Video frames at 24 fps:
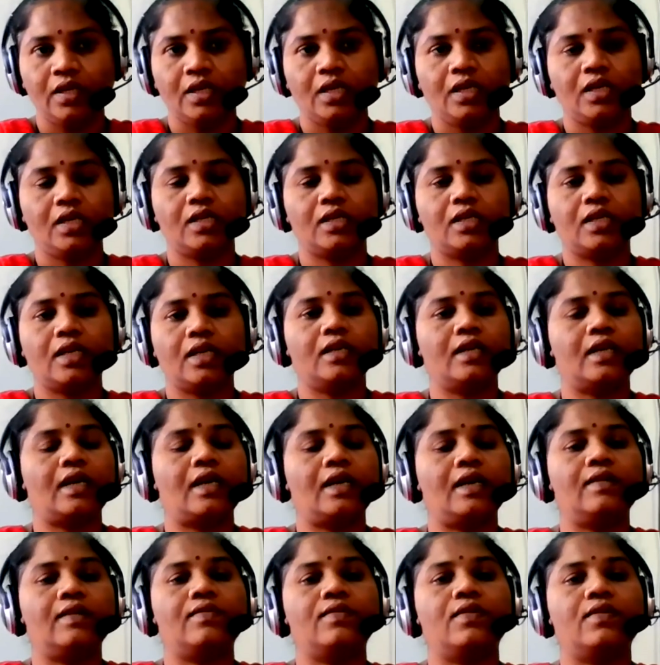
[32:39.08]
It can
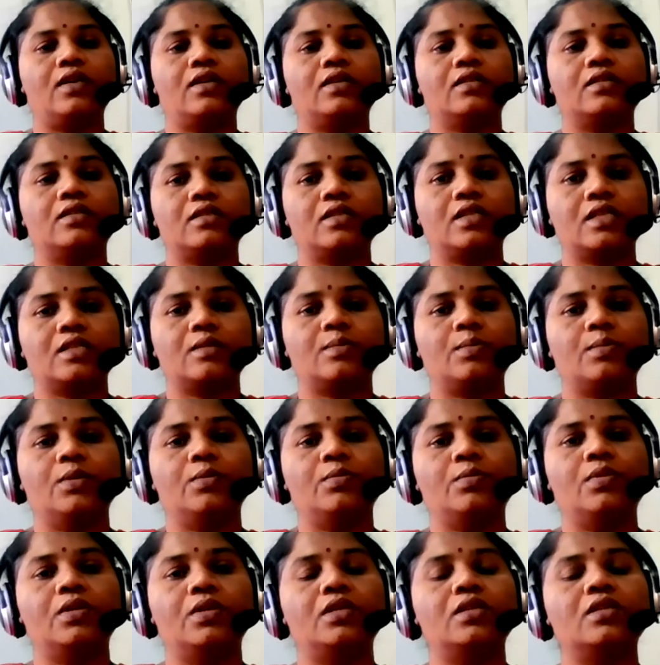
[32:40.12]
have six
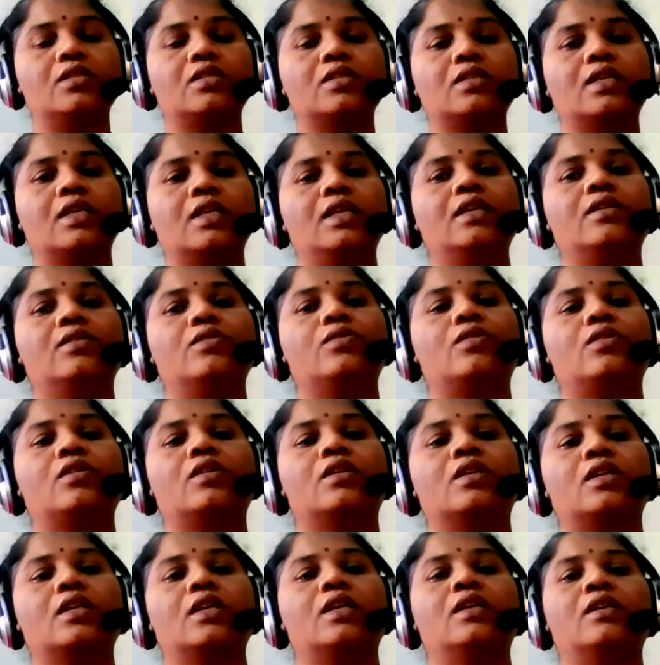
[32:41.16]
members, eight or
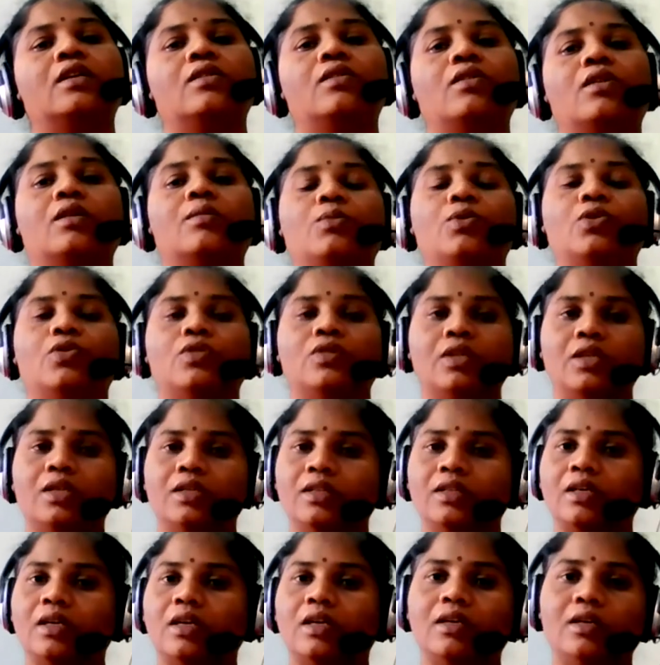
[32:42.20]
10 or more than
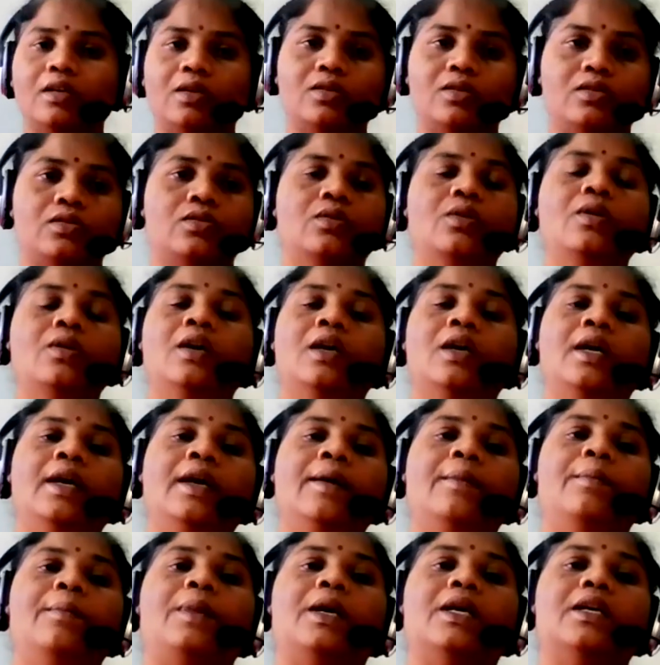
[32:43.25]
that also.
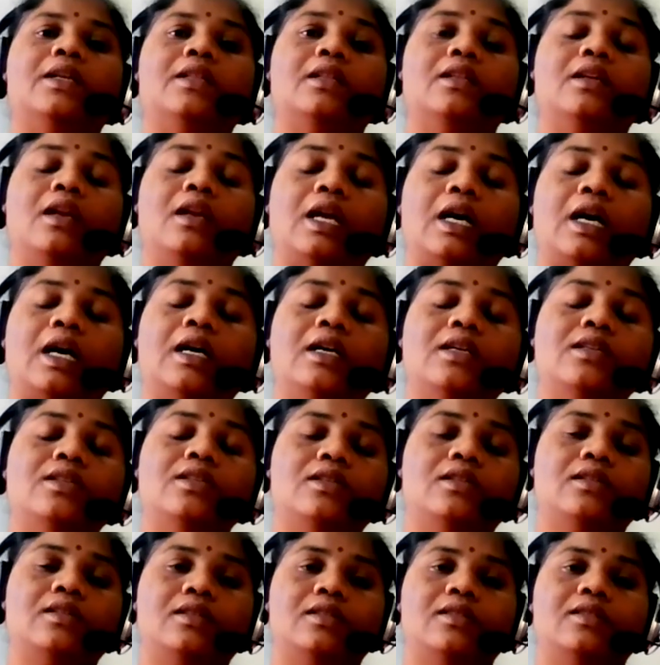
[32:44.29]
But the
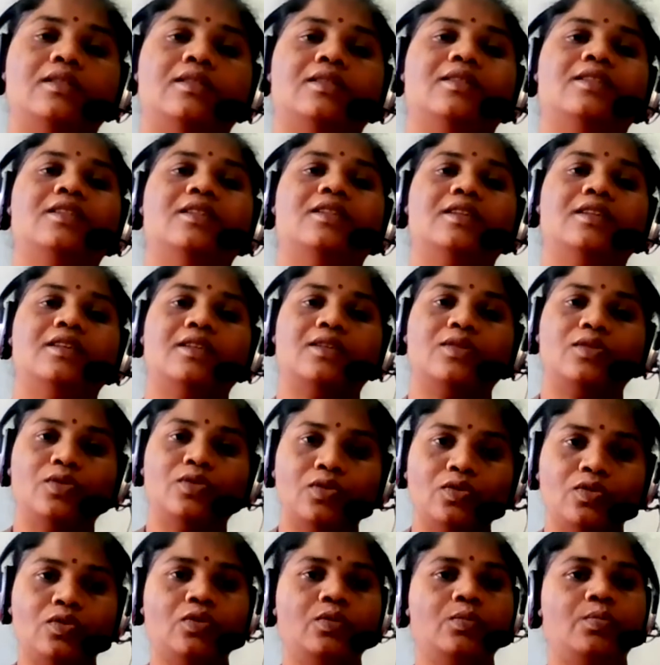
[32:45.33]
large the
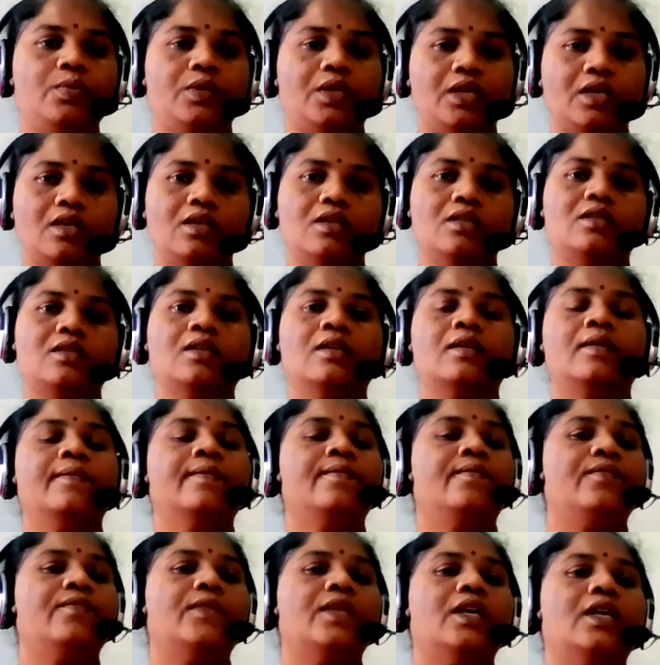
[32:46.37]
group is,
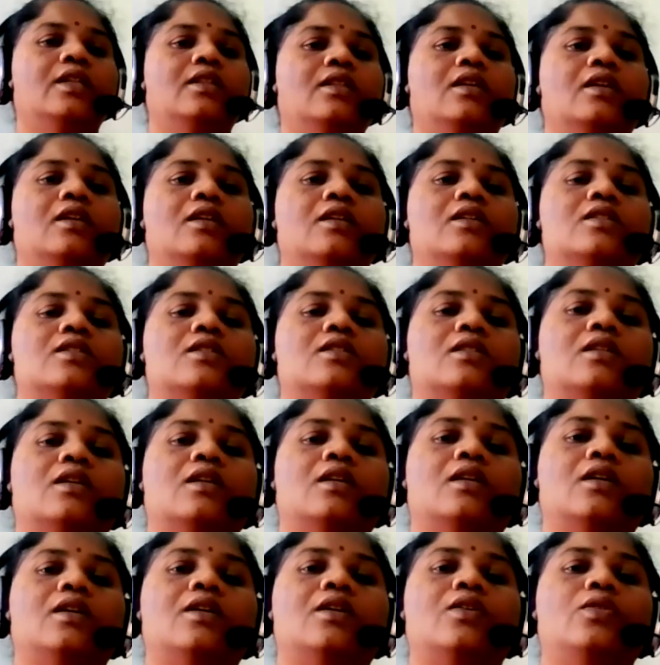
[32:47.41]
then there is
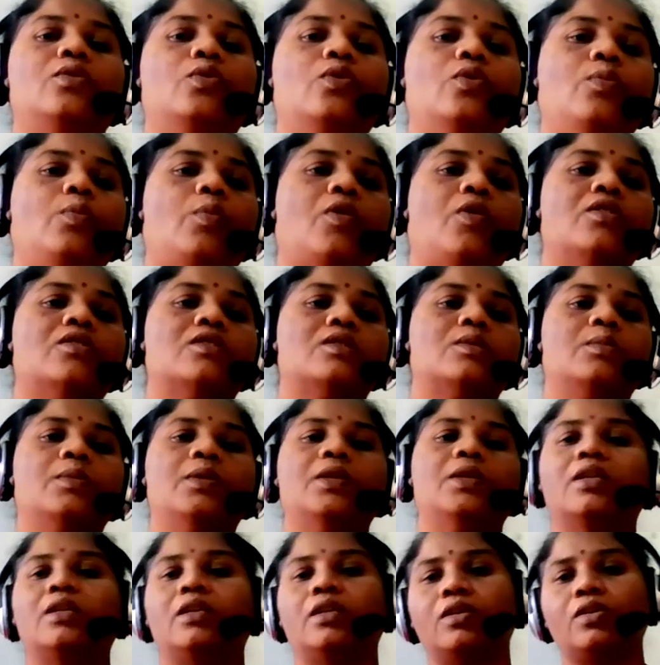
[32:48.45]
no
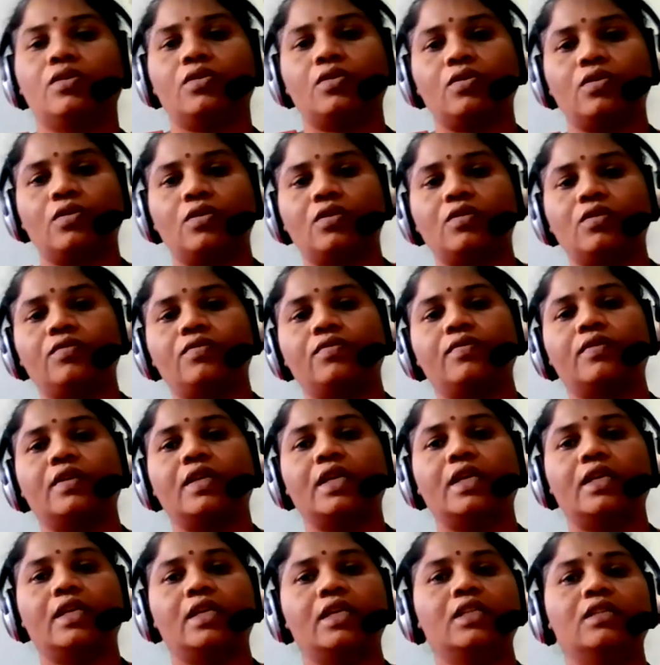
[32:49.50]
possibility of
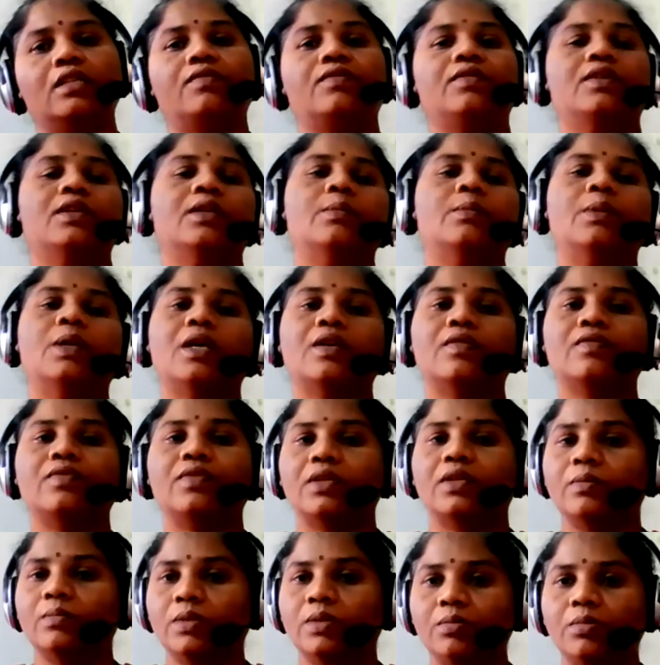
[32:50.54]
getting the feedback
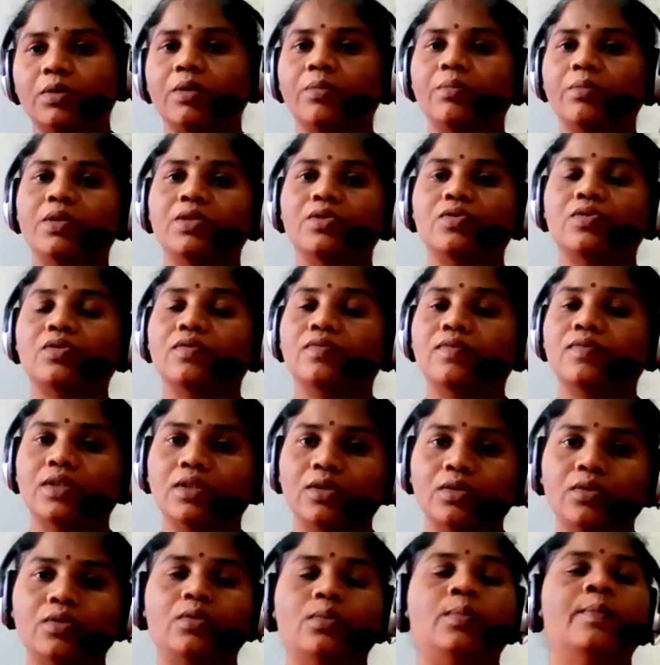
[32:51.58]
from the members of the
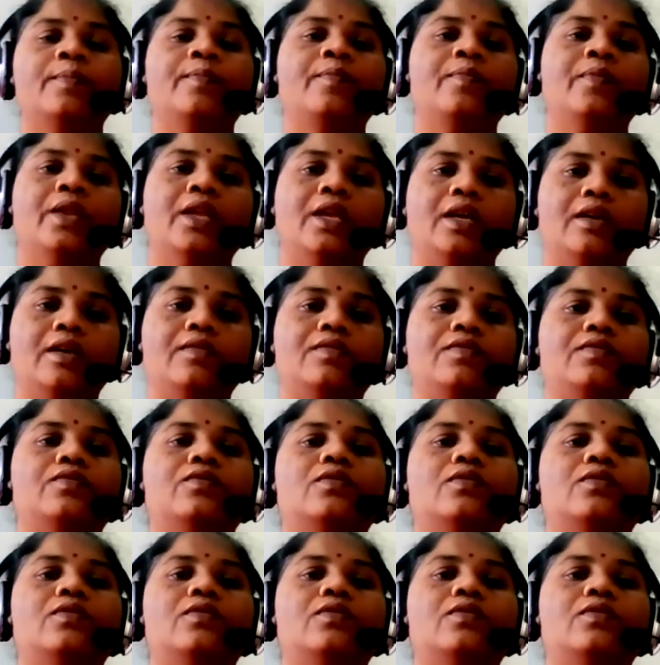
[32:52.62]
group. If